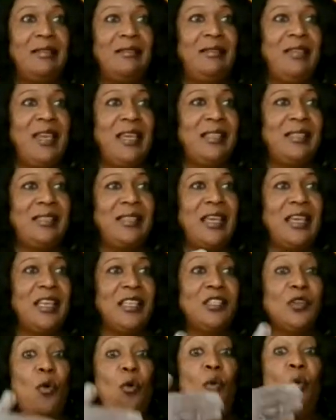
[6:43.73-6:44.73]
This
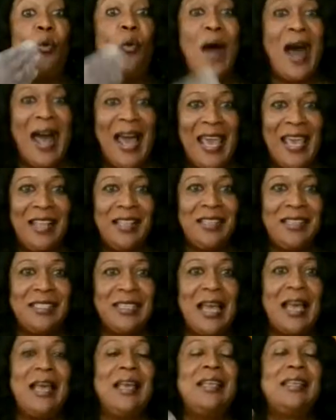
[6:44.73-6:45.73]
is wild
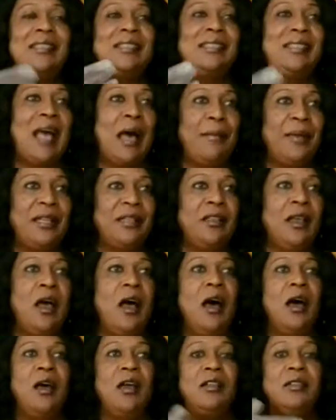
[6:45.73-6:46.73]
salmon,
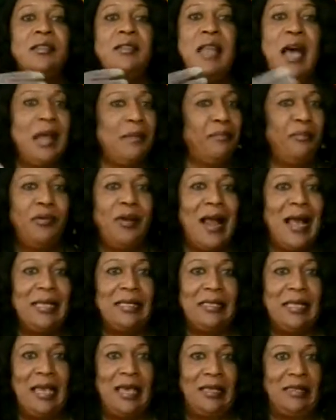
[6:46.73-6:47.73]
not
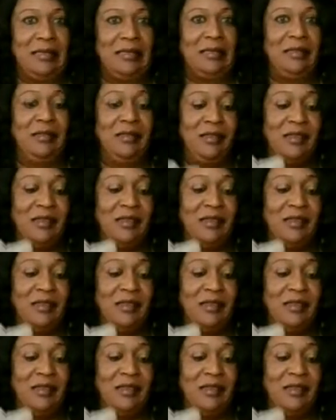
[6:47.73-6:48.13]
processed.